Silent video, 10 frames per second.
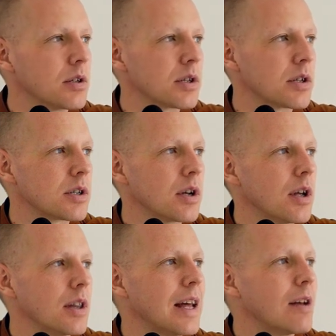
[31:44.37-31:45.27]
Just,
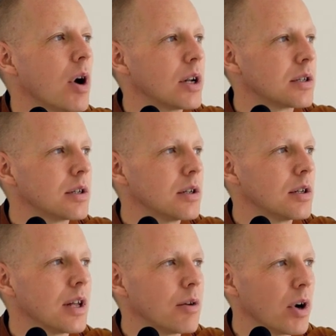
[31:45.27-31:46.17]
then what?
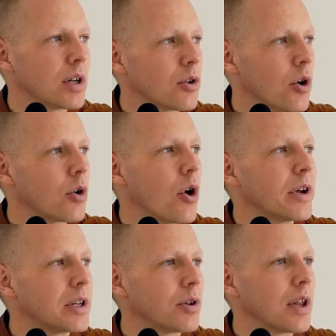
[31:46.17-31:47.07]
Then what? Don't go
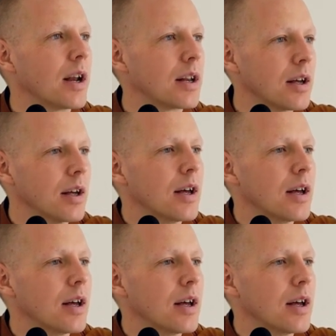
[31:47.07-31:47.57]
into that.